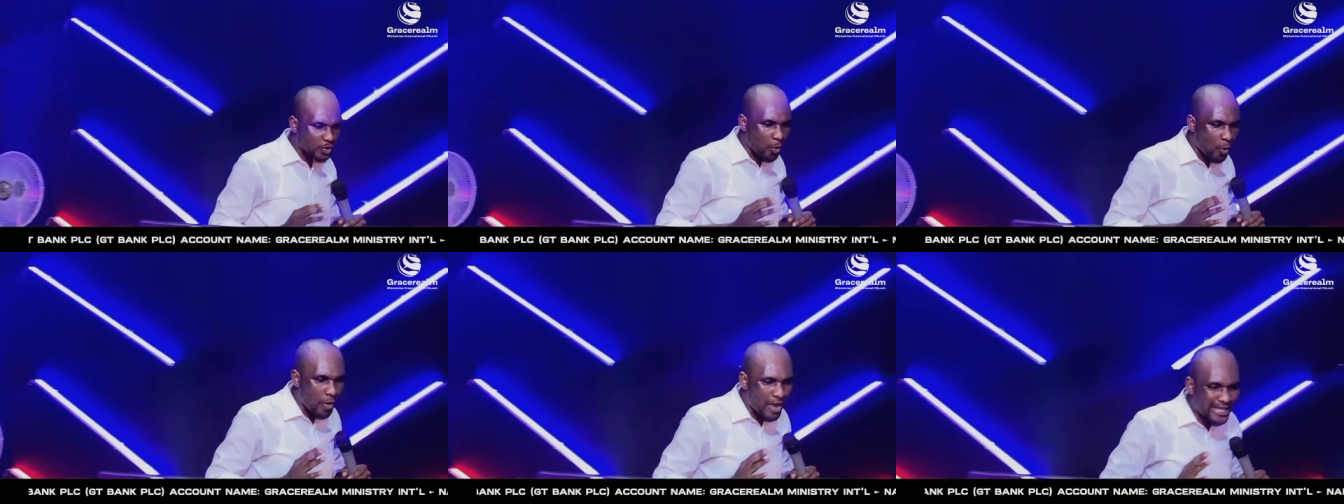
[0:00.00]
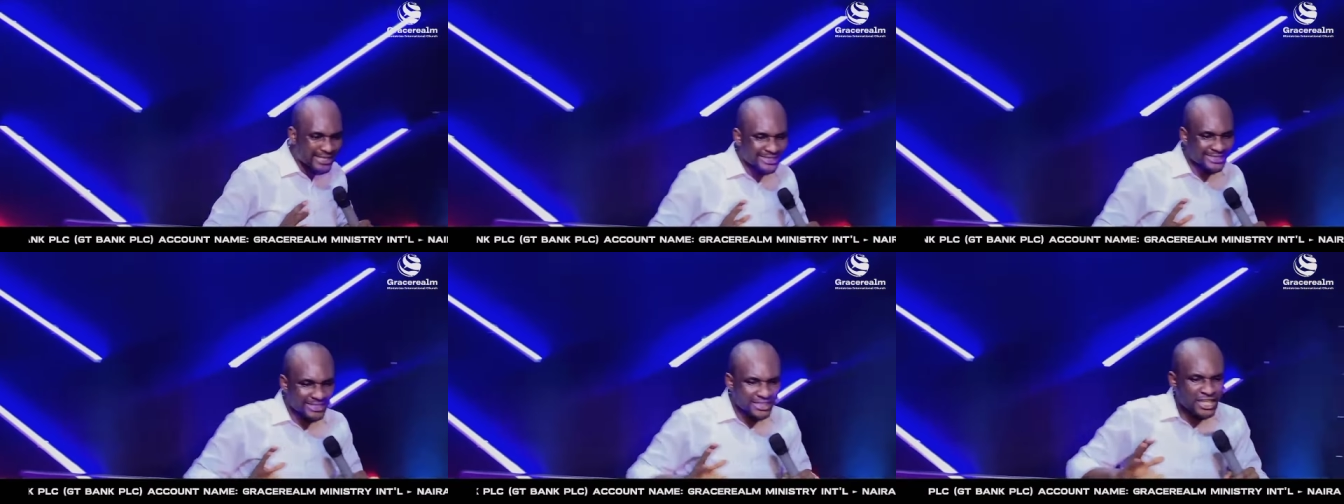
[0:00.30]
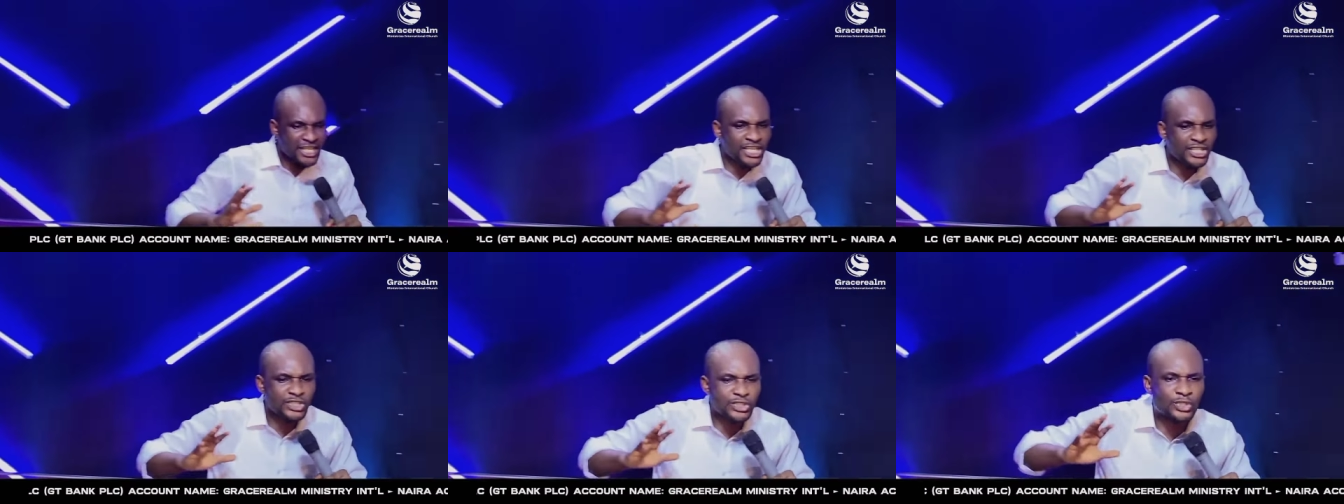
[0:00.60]
went
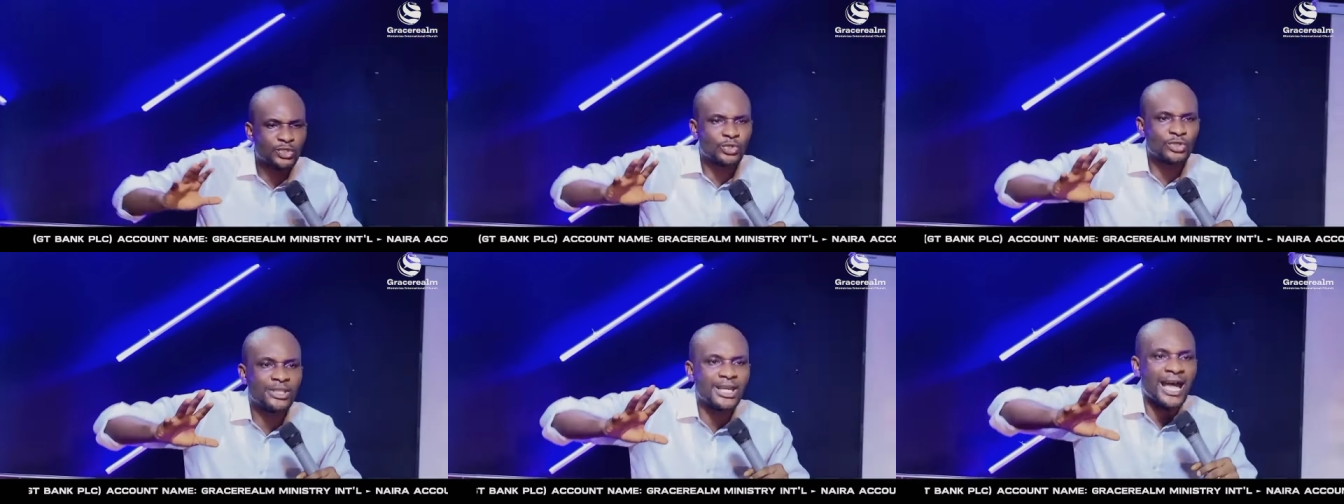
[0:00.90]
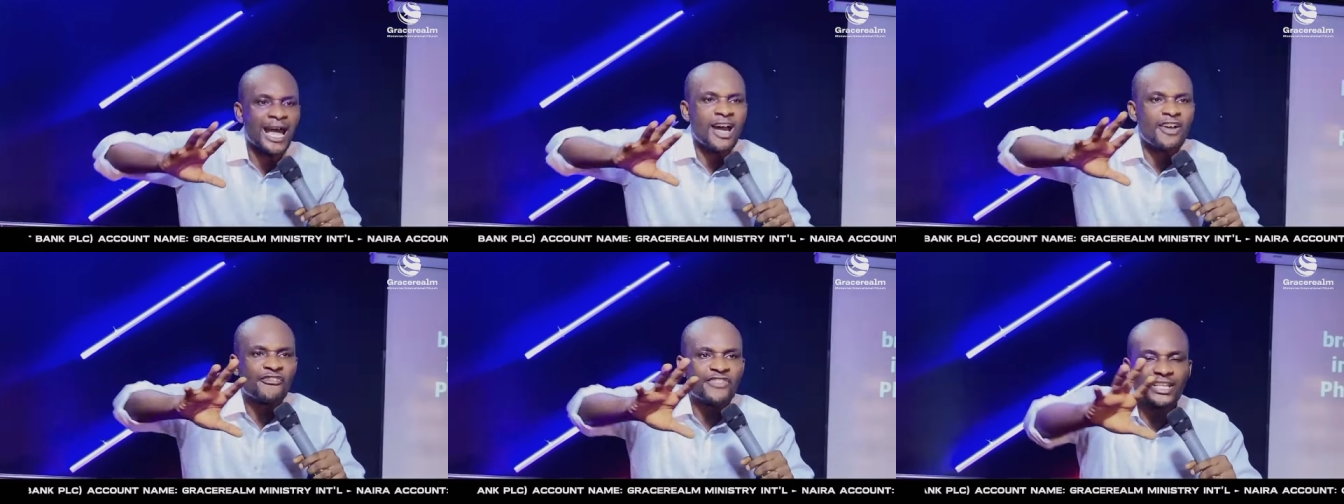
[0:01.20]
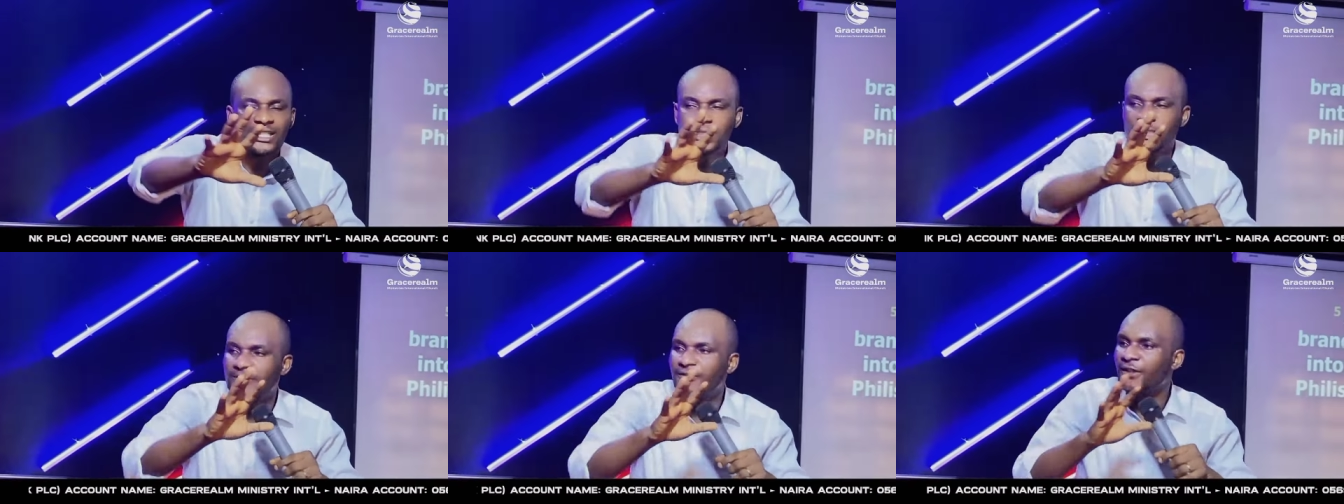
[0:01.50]
into the
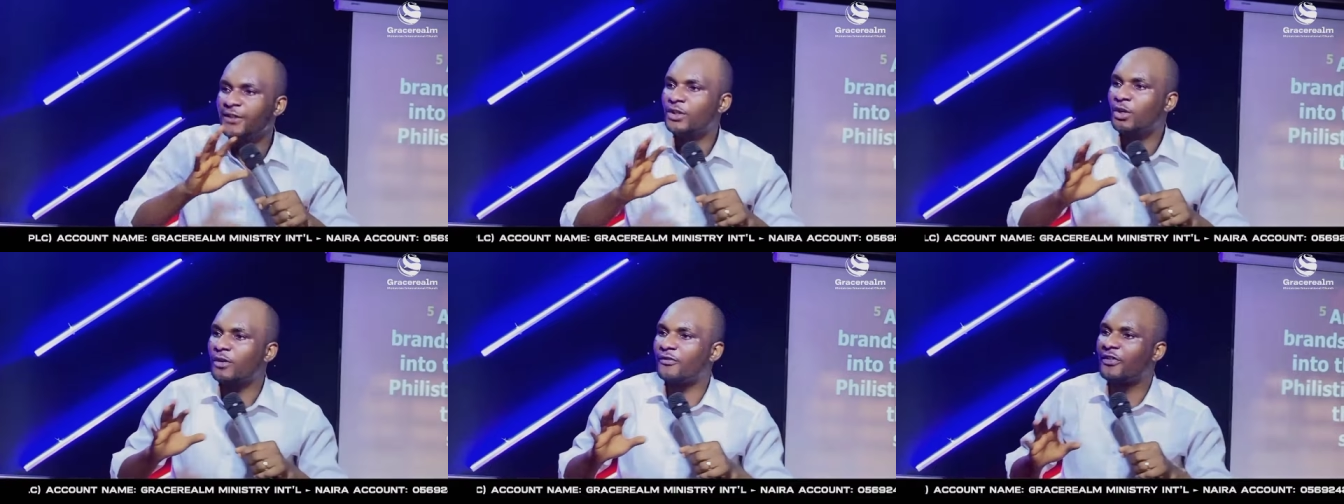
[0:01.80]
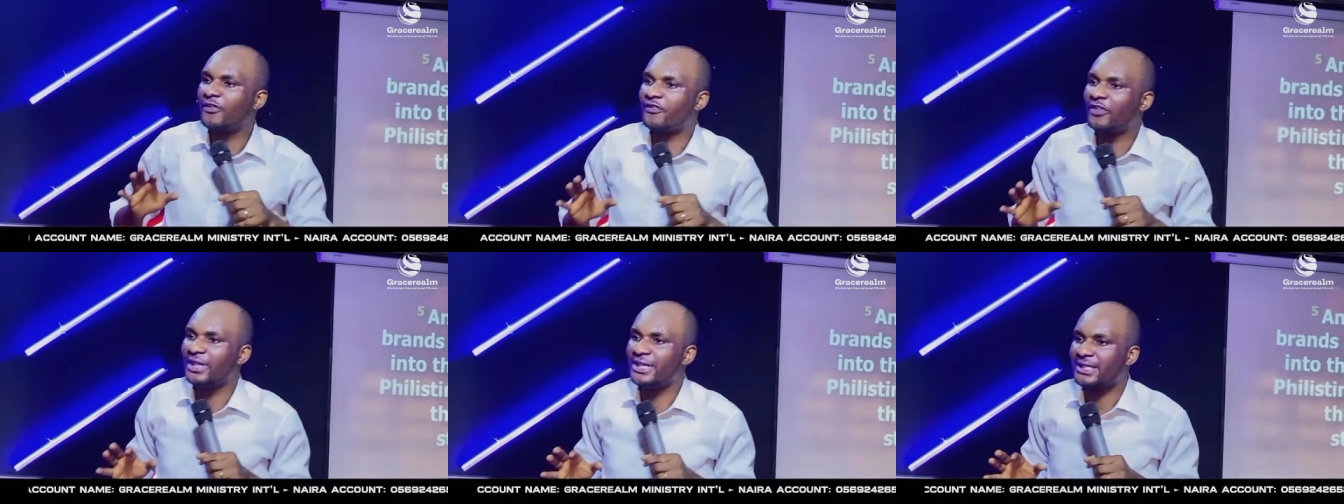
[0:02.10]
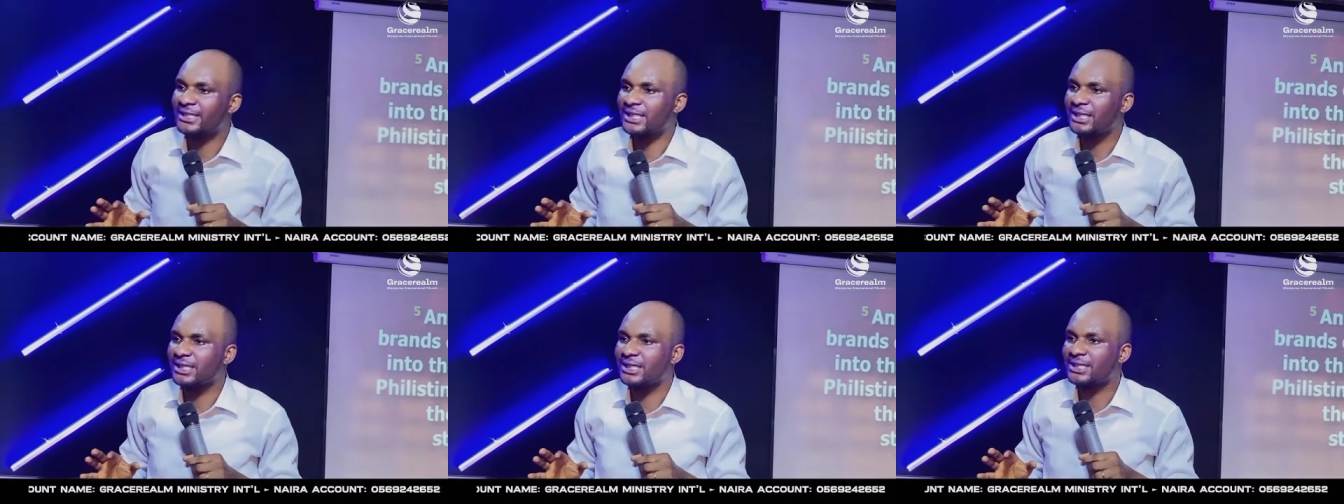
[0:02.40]
harvest field of the
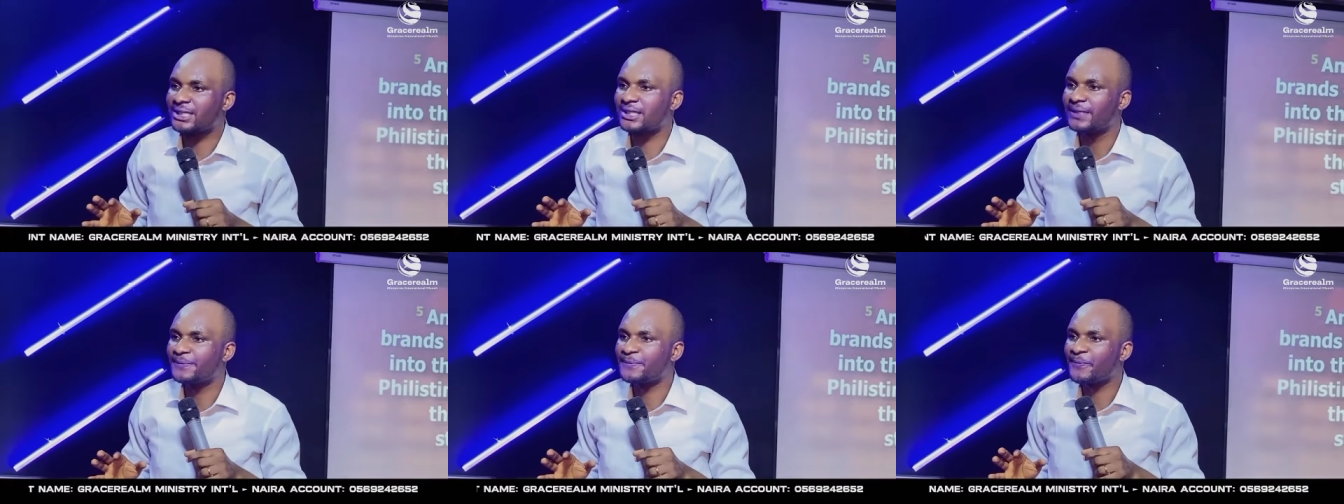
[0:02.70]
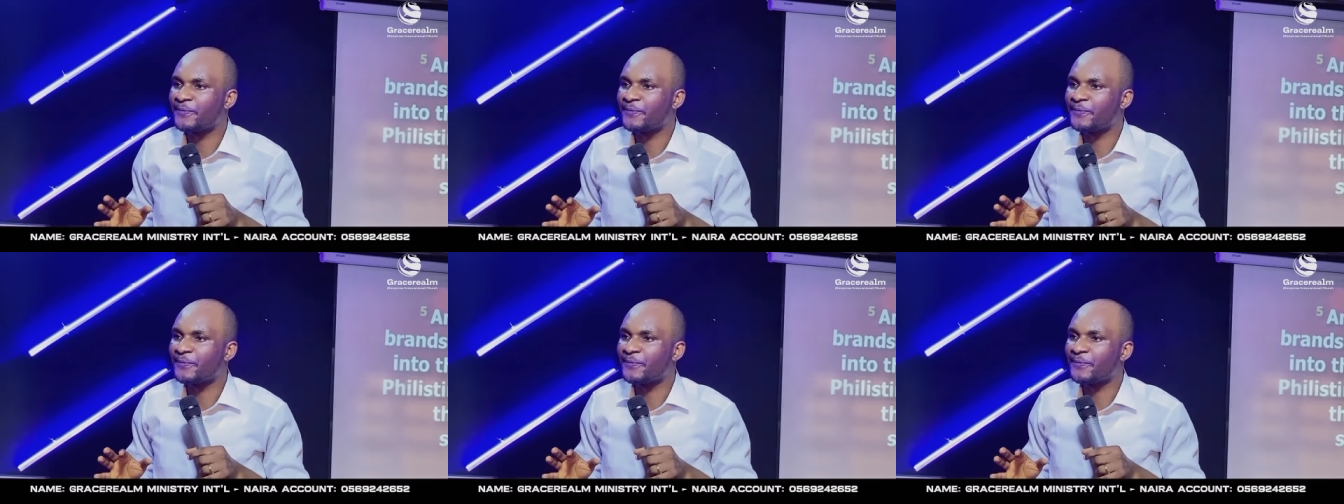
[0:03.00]
Philistines,